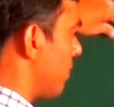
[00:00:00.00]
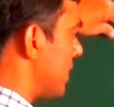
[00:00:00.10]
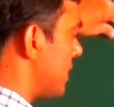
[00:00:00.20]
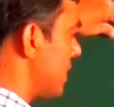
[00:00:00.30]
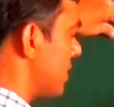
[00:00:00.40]

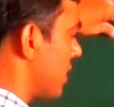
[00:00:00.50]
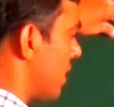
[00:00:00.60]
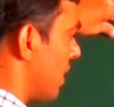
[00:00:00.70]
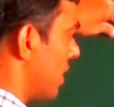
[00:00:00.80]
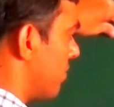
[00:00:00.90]
places.
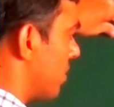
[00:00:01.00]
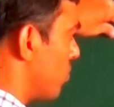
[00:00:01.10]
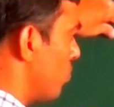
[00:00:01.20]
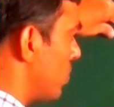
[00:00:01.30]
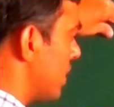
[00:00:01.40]
If the
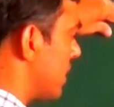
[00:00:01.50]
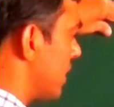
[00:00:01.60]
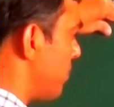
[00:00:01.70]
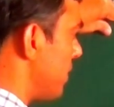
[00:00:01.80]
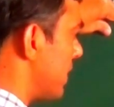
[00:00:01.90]
root is
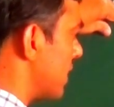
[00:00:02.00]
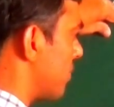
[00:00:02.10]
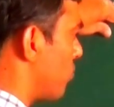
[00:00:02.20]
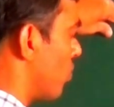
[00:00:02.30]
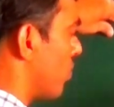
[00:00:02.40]
repeated
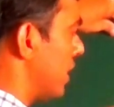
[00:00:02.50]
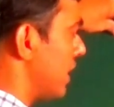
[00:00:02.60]
up to 1